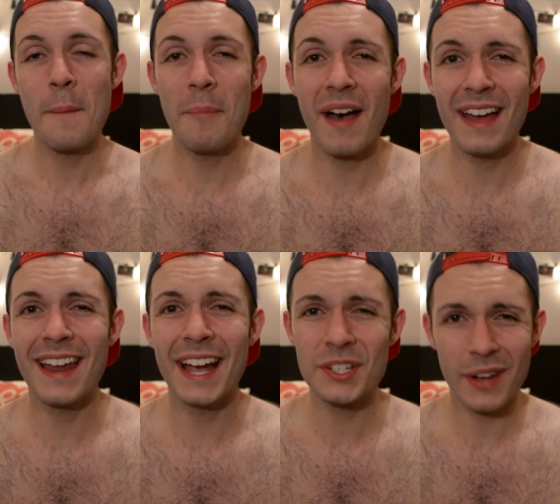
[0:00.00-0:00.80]

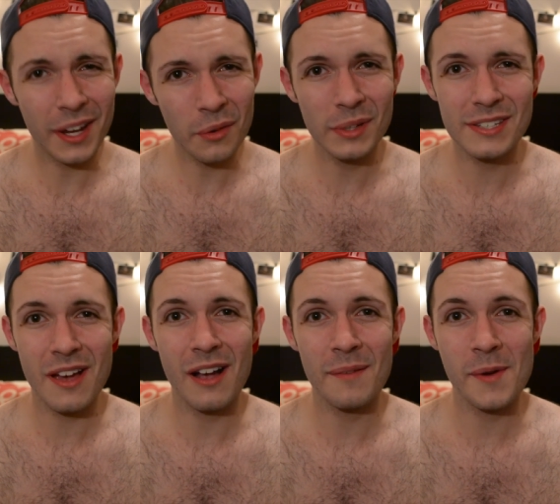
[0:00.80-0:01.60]
but I try to only
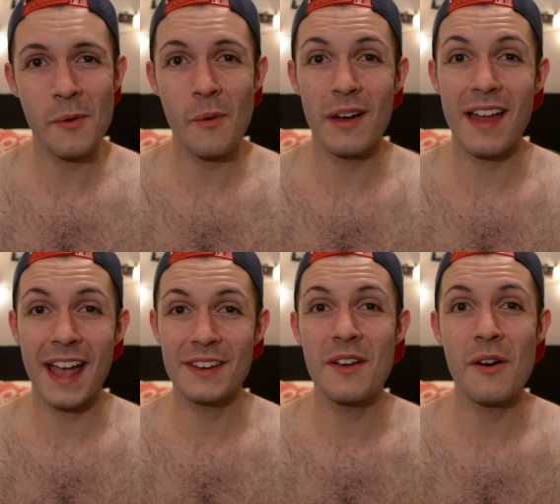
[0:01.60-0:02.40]
talk about what
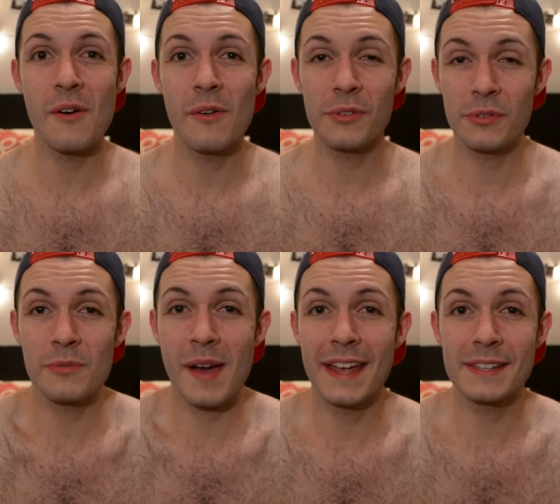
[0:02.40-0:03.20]
I know through
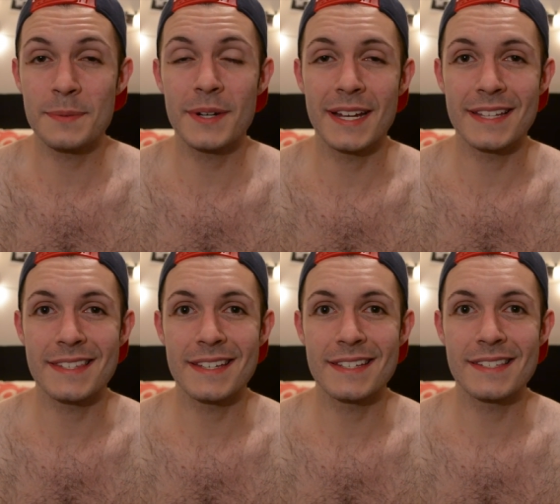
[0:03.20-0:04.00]
my
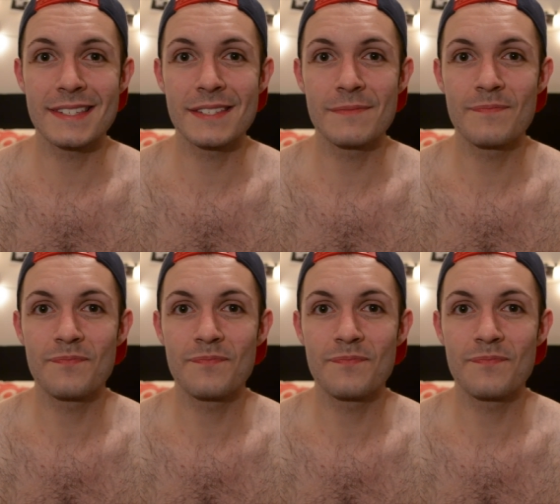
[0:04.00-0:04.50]
experiences.